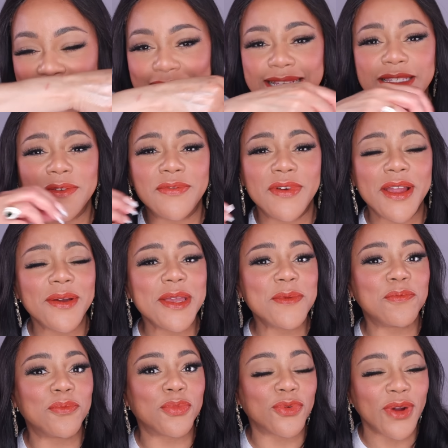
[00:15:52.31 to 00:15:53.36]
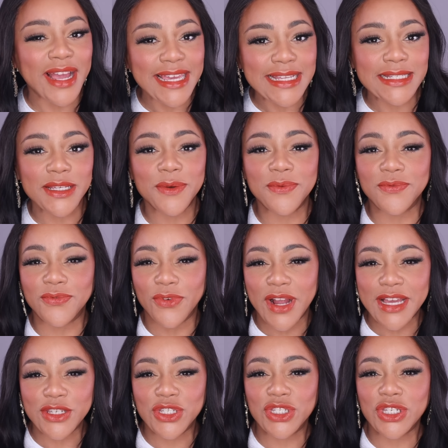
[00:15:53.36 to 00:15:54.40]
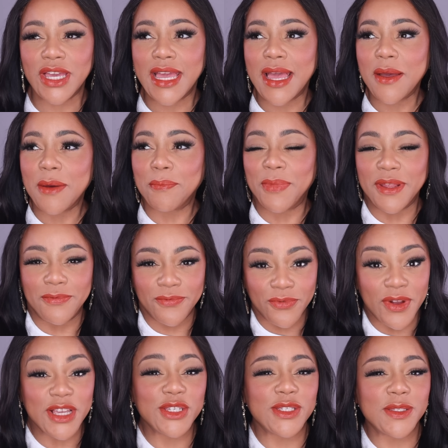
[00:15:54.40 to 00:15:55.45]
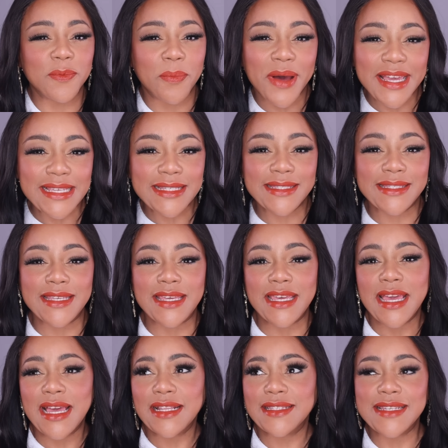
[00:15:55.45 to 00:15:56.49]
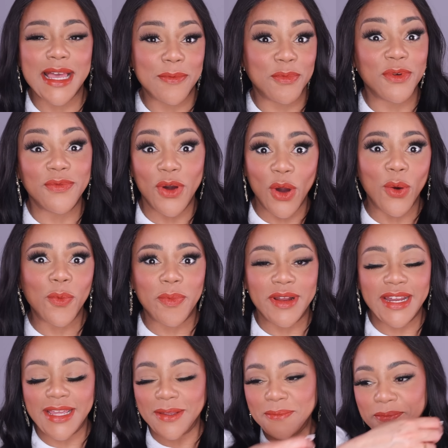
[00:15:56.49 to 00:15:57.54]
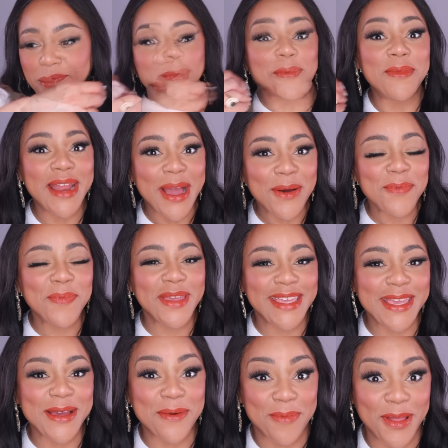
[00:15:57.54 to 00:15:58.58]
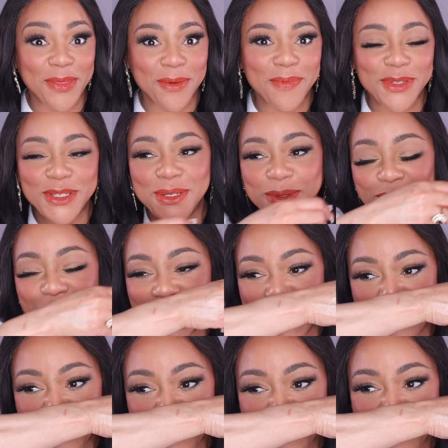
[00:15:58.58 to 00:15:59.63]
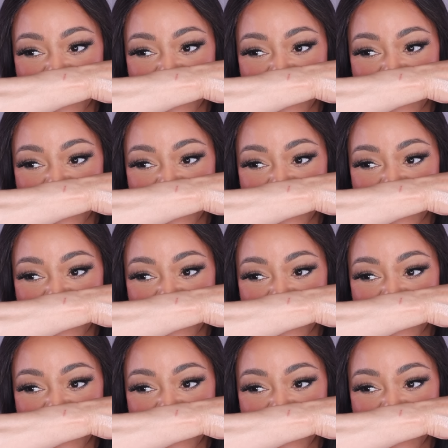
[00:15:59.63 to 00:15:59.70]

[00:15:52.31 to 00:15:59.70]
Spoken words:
It's a very bright, fresh, but fresh, spicy type of opening. I'm now picking up on the patchouli.